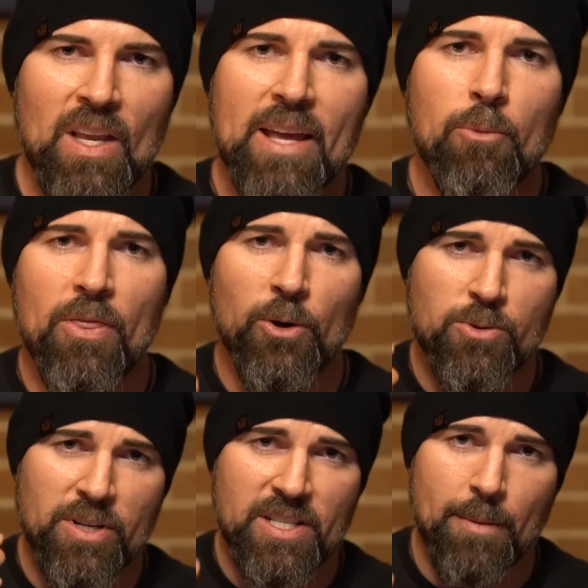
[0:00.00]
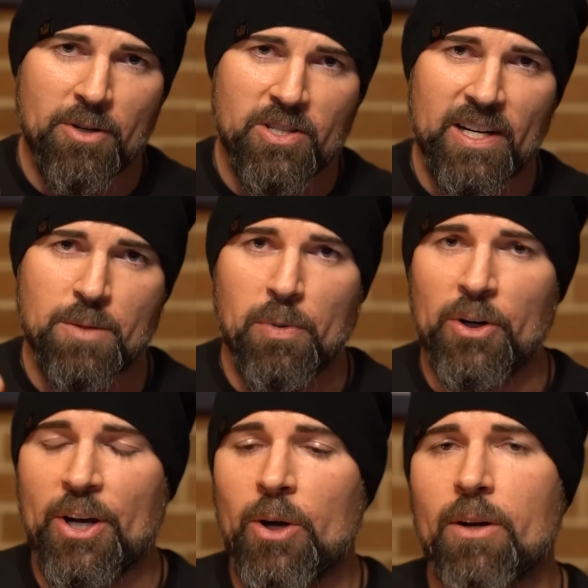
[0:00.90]
And when those receptor sites
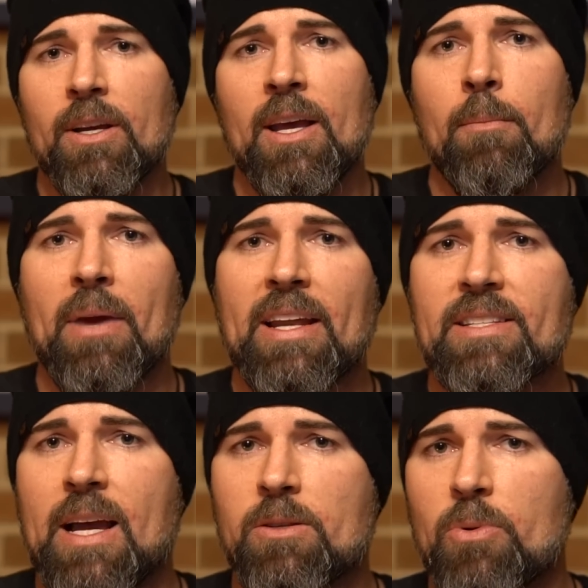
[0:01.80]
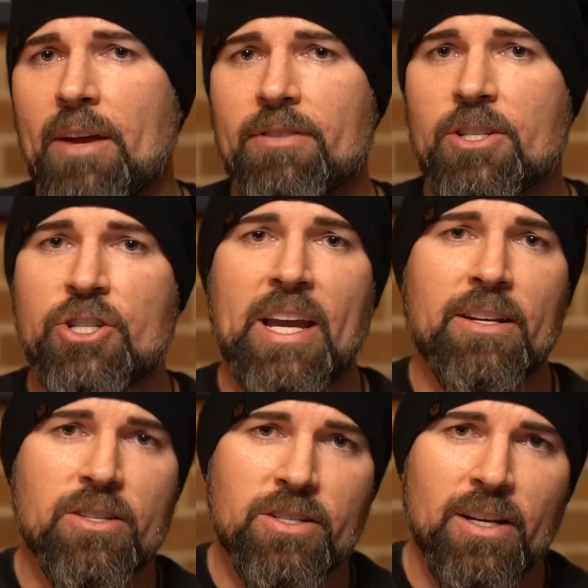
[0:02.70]
burn out, many times we have to
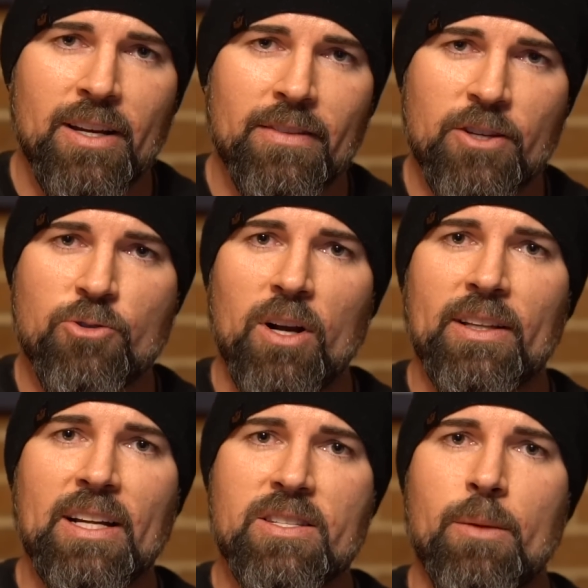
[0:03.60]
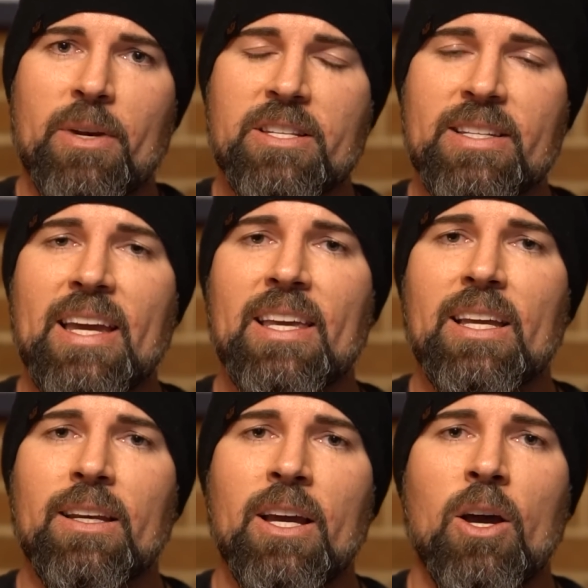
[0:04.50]
change the drug that somebody's
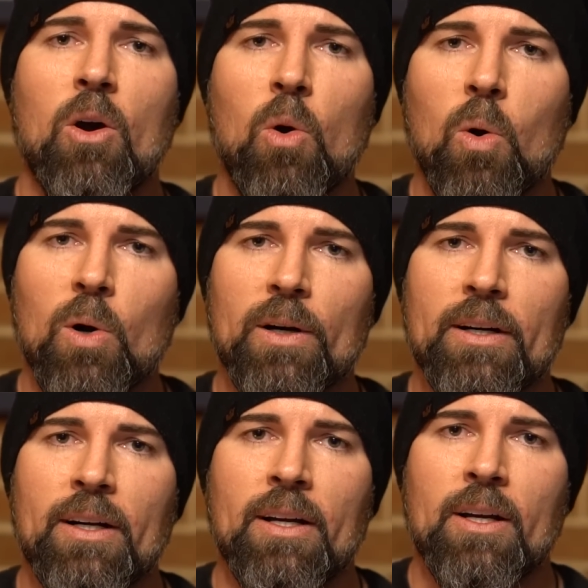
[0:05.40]
taking, or